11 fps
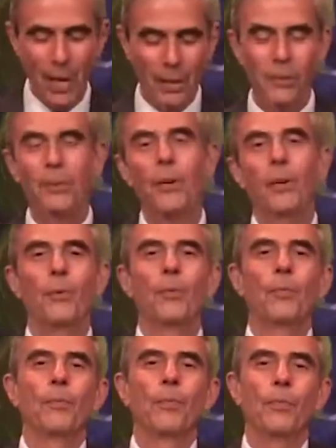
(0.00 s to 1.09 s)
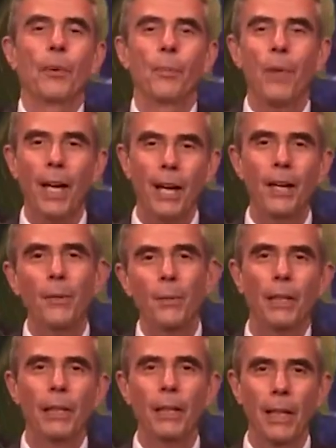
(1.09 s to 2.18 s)
So from there,
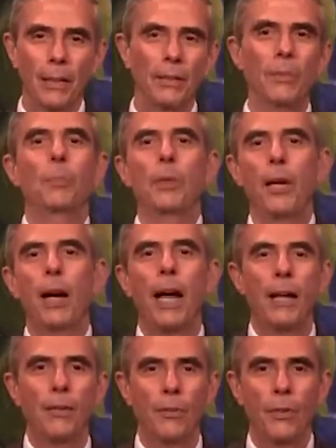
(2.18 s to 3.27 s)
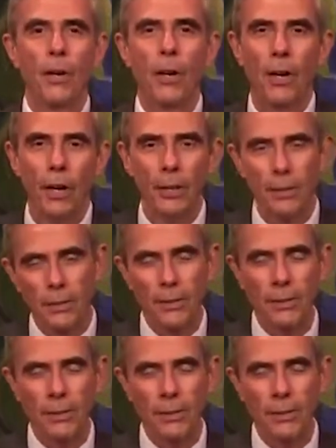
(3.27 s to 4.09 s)
let's put our hands to our hearts,